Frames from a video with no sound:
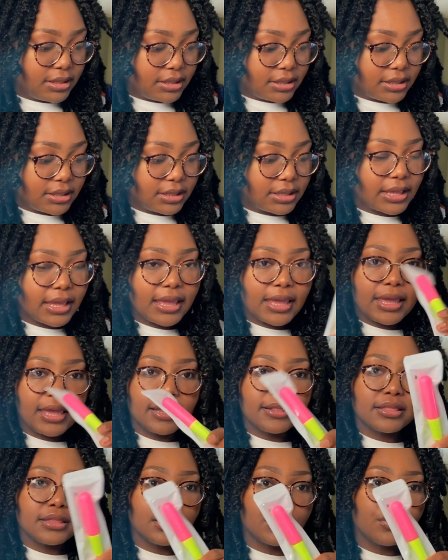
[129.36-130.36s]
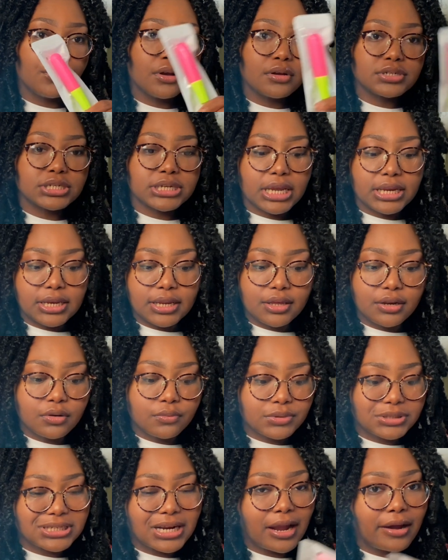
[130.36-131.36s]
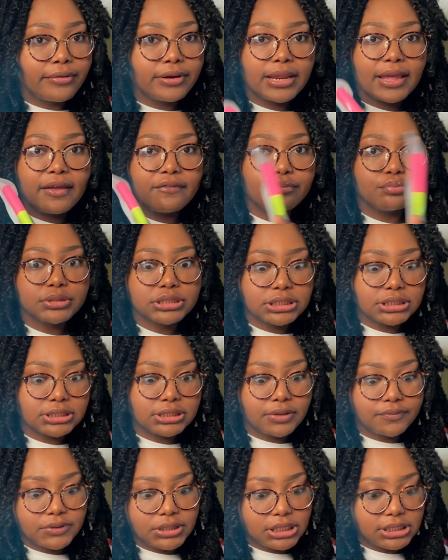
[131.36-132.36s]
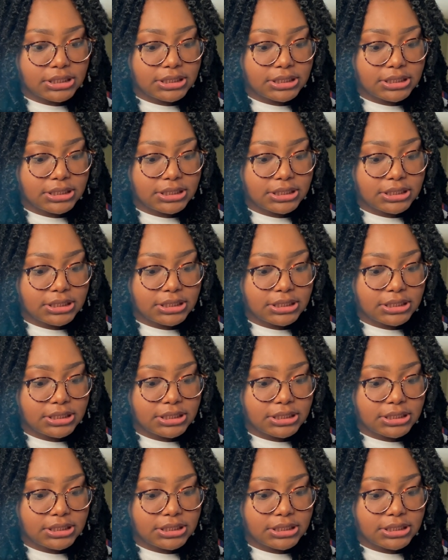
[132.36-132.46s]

it had the crochet needle, which I already have plenty of these,